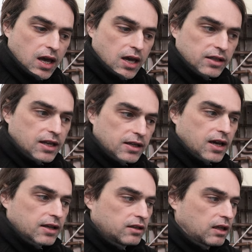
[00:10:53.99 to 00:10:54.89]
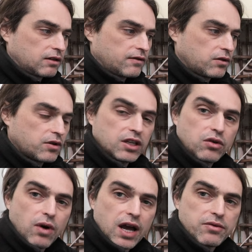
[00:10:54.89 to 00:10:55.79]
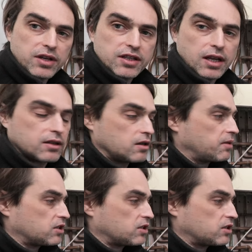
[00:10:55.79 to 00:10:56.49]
a dedicated underfloor heating wiring center,